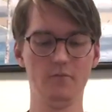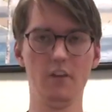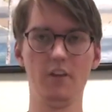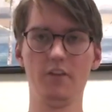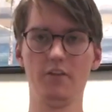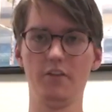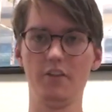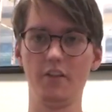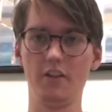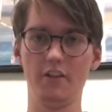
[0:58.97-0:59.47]

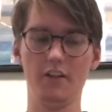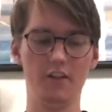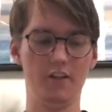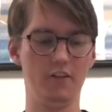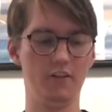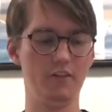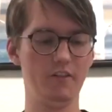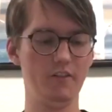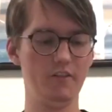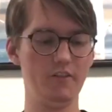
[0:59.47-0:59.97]
So you're gonna take your
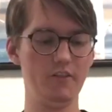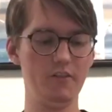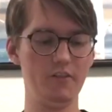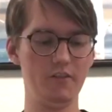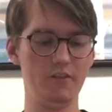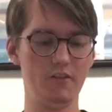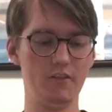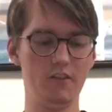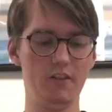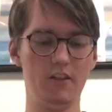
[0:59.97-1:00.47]

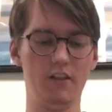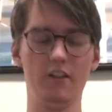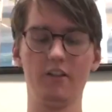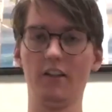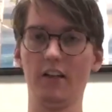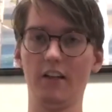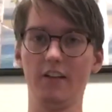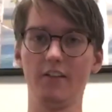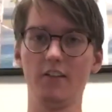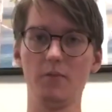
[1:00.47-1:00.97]
scissors, just
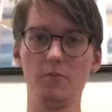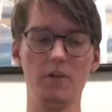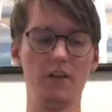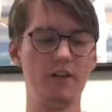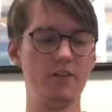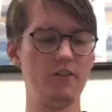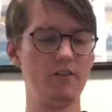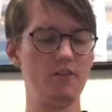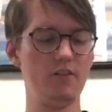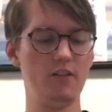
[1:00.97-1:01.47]
kind of slip it
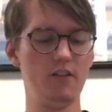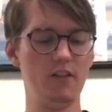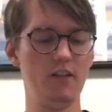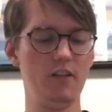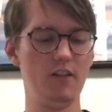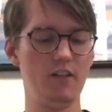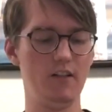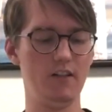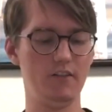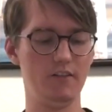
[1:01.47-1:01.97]
under,
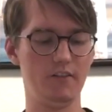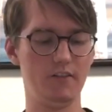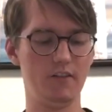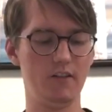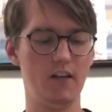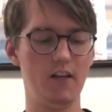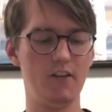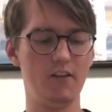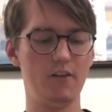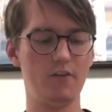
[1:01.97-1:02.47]
and just
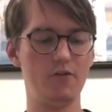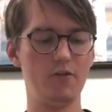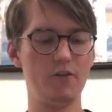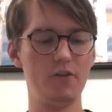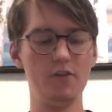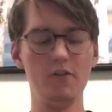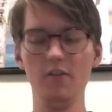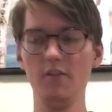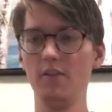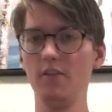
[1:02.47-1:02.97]
cut
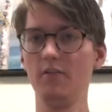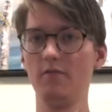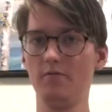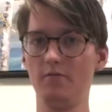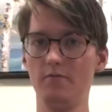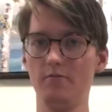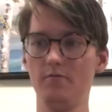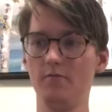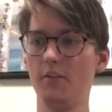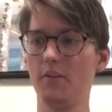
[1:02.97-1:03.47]
through.
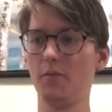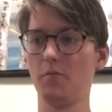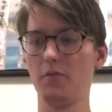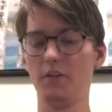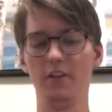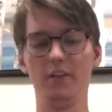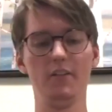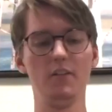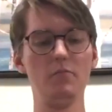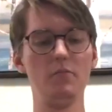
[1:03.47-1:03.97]
It's
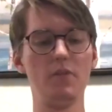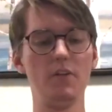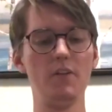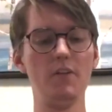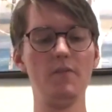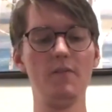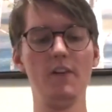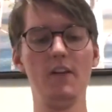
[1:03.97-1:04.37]
pretty simple.